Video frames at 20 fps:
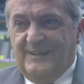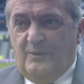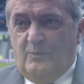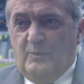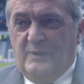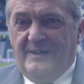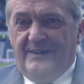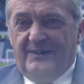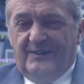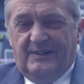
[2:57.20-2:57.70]

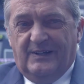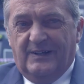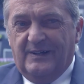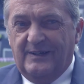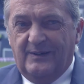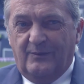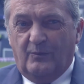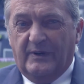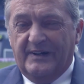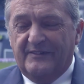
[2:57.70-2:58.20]
Well,
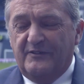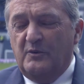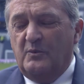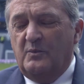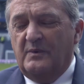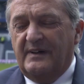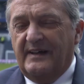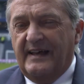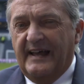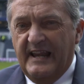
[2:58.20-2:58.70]
whatever
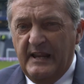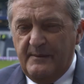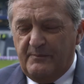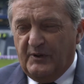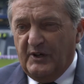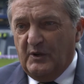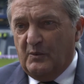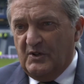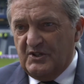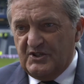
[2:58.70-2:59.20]

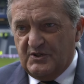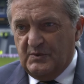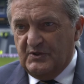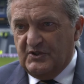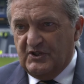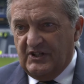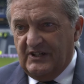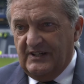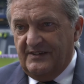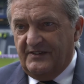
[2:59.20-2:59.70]
anybody wants to
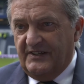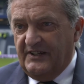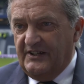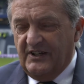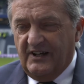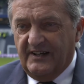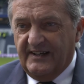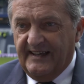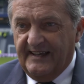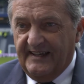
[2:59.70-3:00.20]
achieve at a
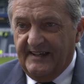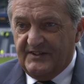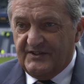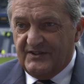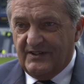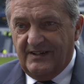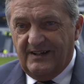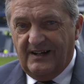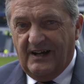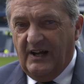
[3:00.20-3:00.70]
young age,
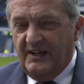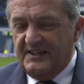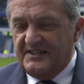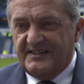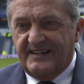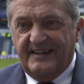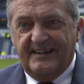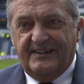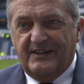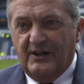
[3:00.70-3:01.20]
I
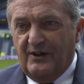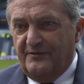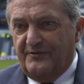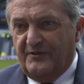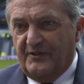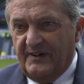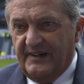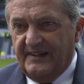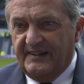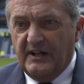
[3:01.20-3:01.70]
say go for it.